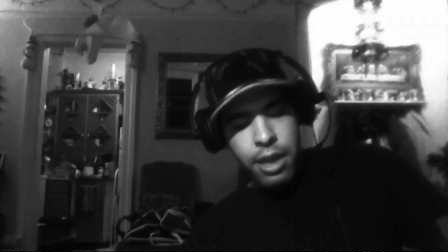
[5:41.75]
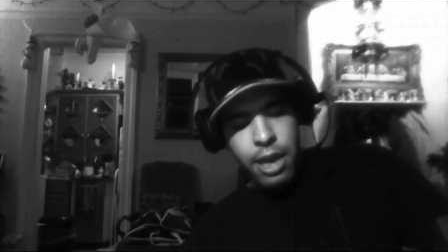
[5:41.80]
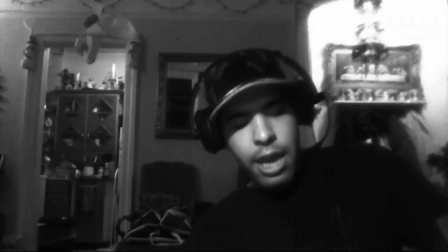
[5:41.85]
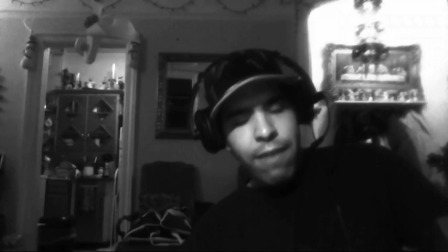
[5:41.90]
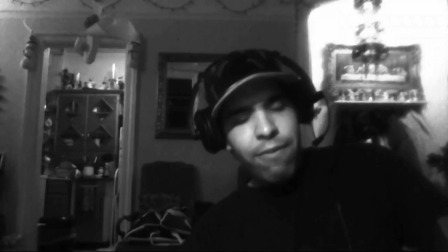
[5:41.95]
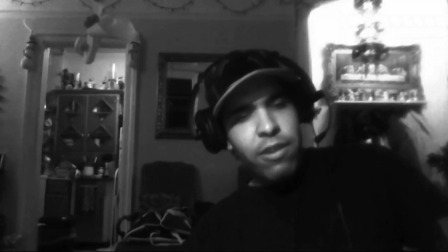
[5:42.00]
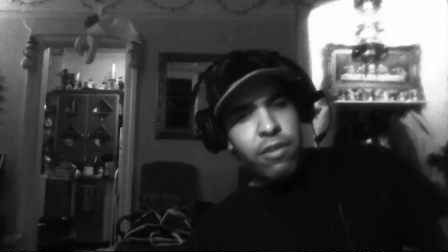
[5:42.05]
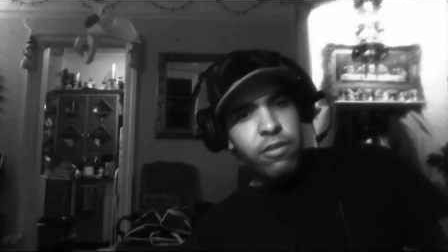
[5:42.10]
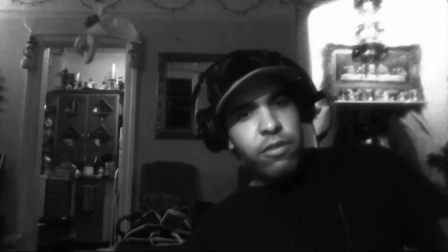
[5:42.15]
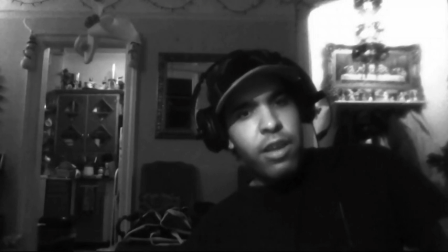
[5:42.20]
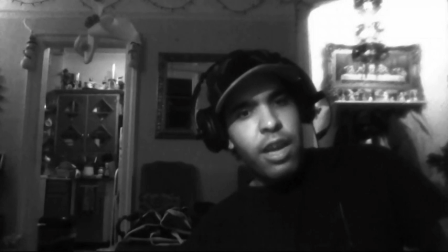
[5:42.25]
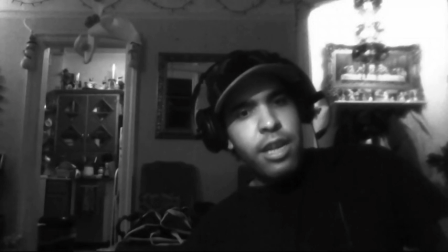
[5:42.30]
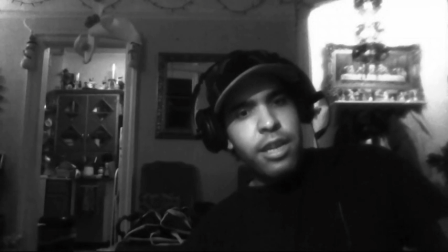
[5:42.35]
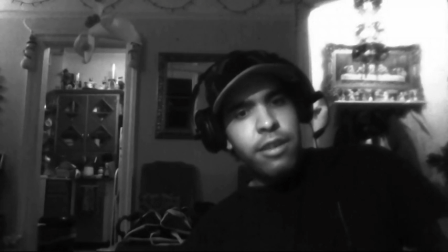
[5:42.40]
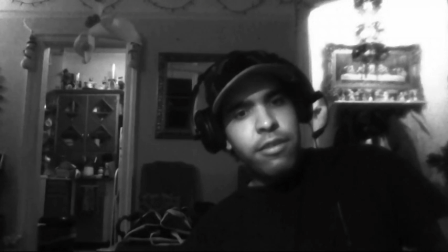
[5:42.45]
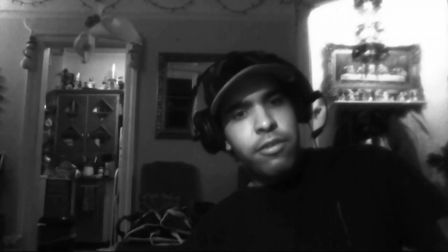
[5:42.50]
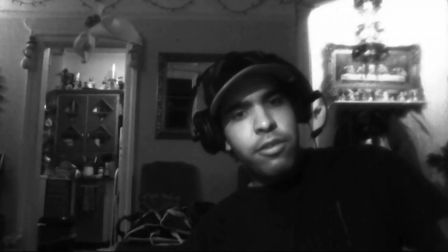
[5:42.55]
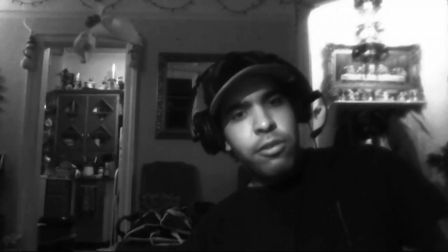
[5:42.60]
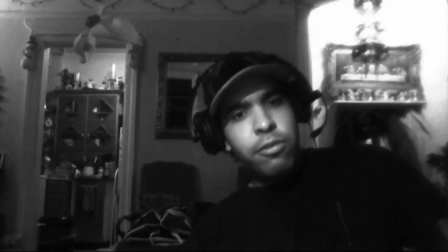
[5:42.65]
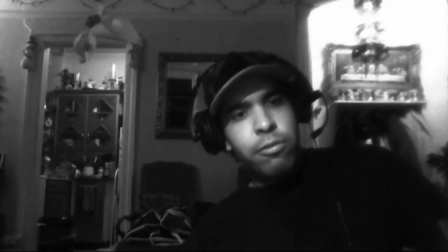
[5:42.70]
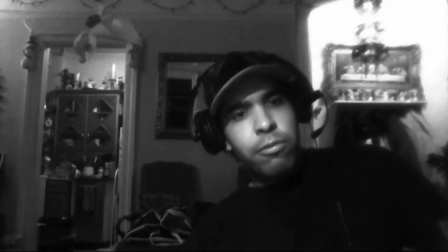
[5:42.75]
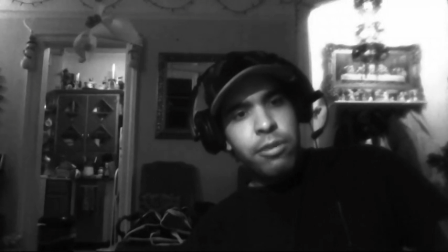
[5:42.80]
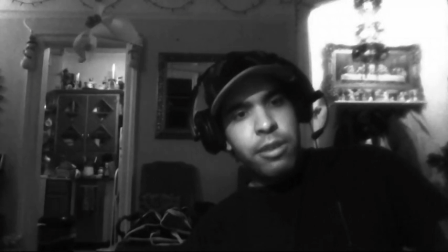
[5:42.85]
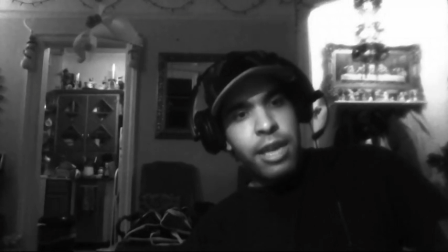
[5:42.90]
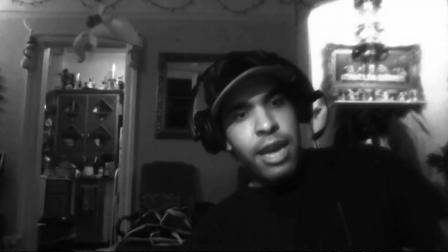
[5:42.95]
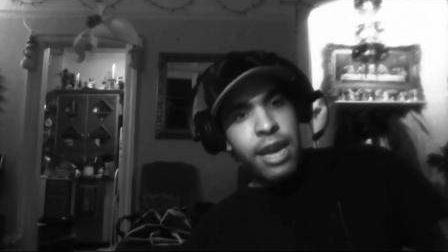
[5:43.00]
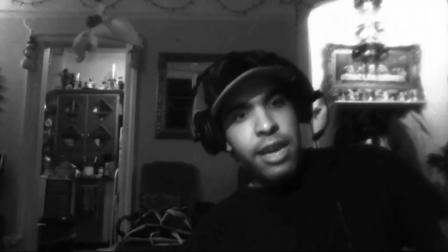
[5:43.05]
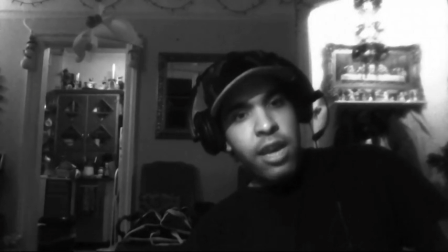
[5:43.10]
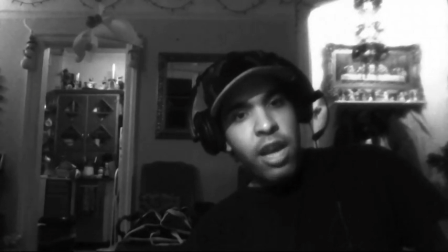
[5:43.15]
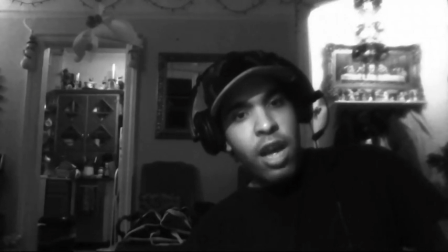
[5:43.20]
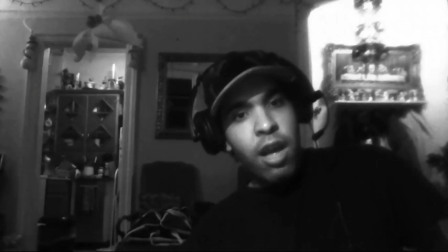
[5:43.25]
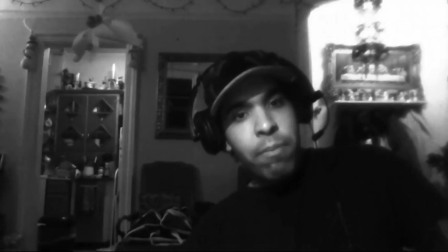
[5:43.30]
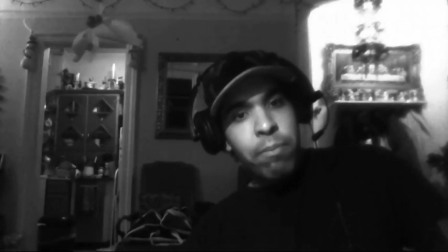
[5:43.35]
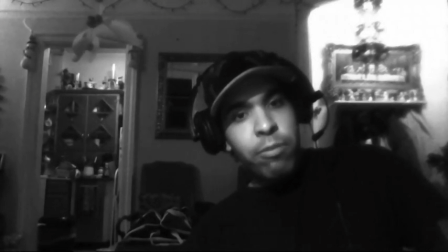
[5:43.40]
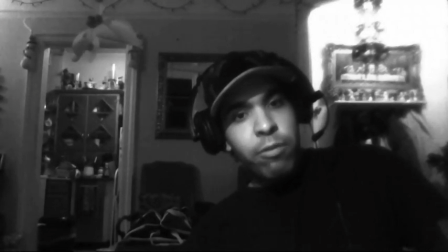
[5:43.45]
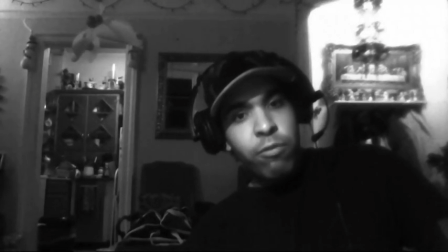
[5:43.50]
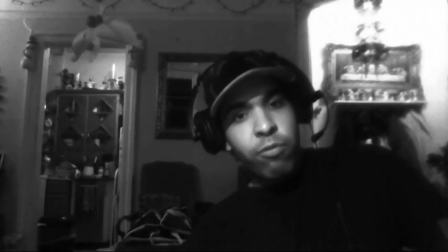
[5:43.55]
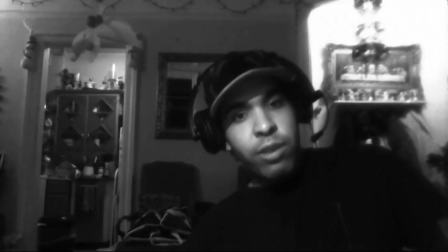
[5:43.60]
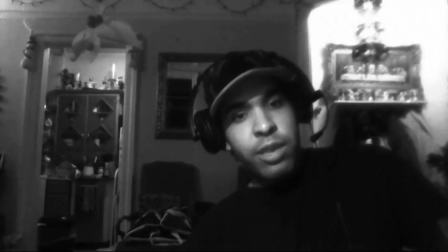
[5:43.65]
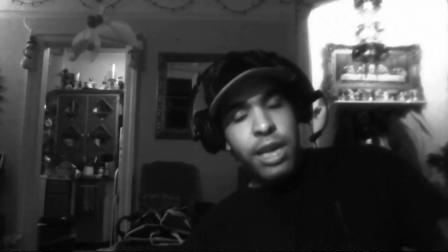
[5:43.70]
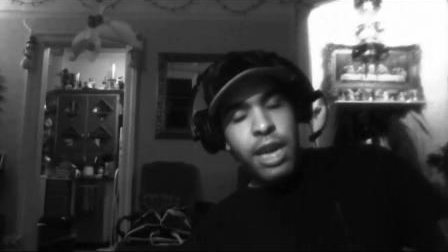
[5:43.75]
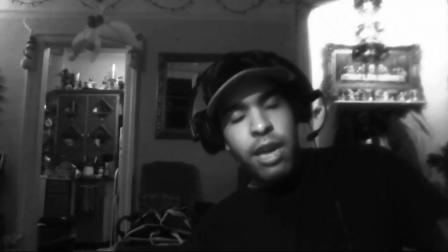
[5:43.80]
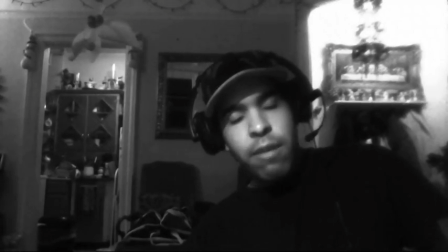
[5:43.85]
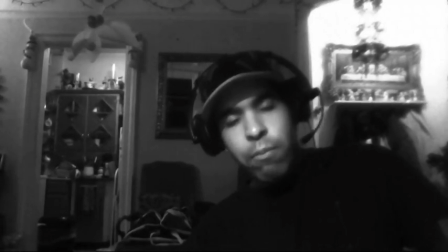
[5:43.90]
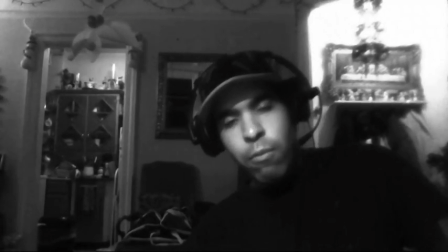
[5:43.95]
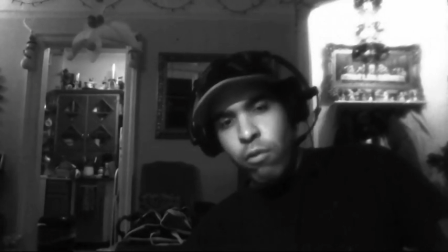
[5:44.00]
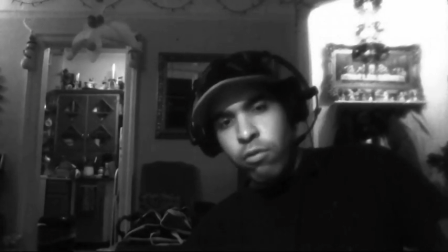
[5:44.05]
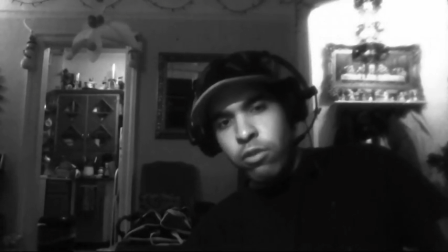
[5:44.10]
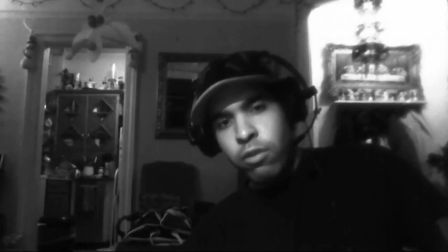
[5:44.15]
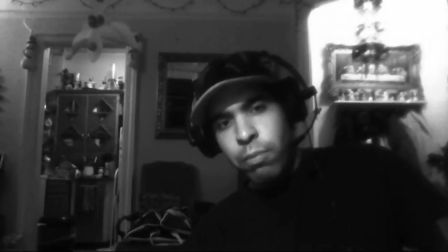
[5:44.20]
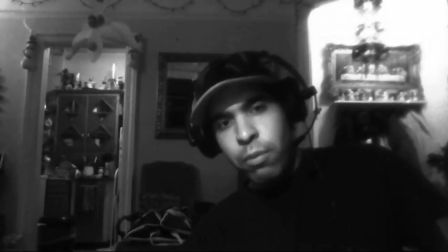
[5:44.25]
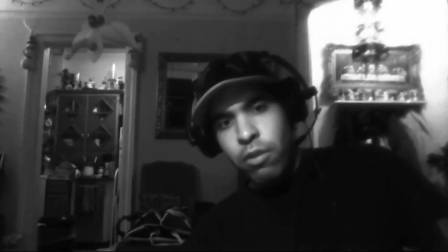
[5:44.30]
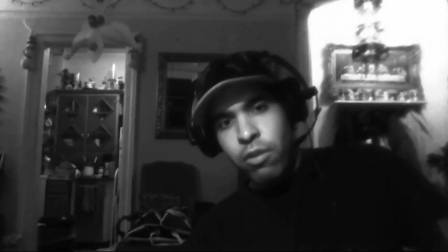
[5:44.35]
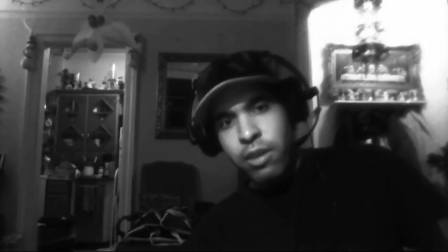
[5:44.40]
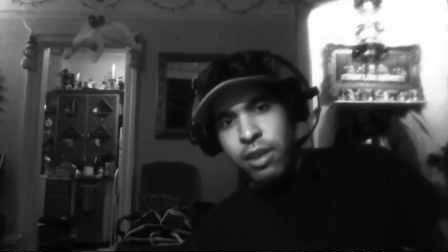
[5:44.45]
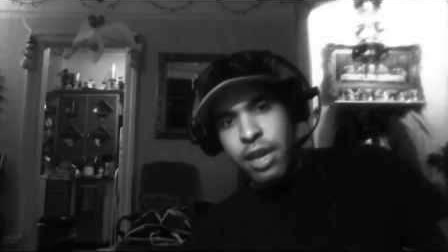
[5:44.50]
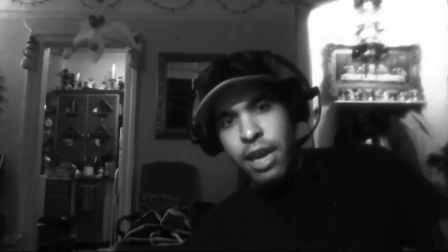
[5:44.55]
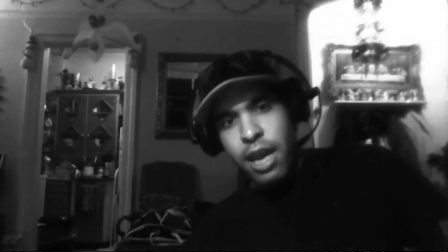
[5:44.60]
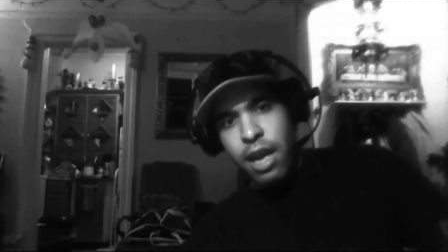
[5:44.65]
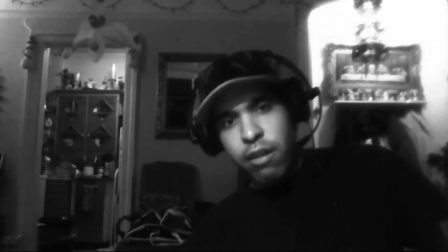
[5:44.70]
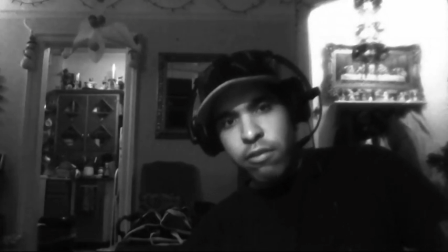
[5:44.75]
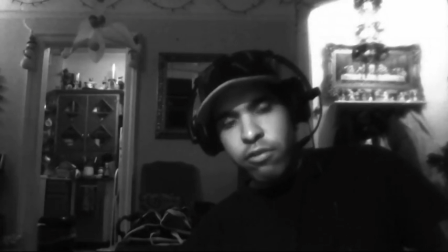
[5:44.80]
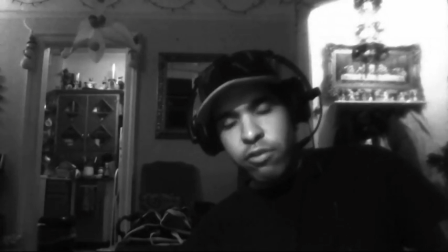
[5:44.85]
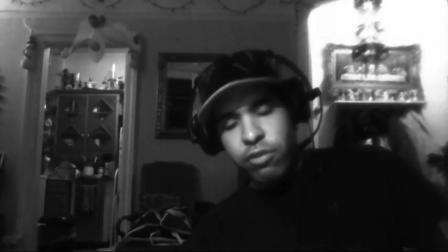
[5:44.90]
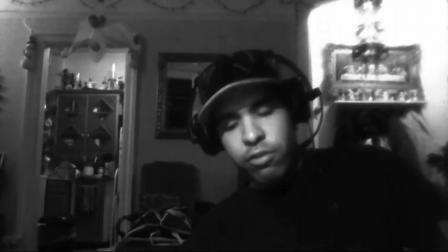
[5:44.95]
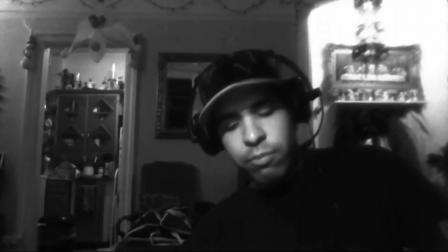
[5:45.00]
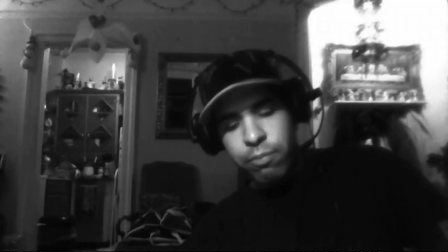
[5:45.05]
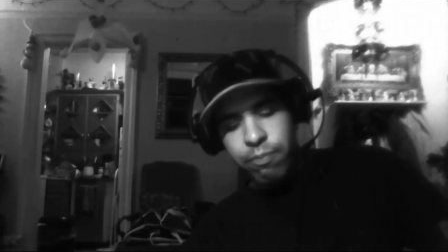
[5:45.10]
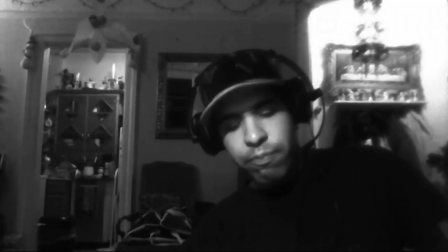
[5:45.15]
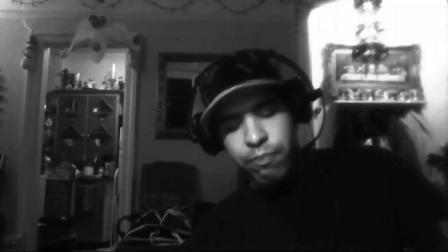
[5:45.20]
have decided to gang up, create multiple accounts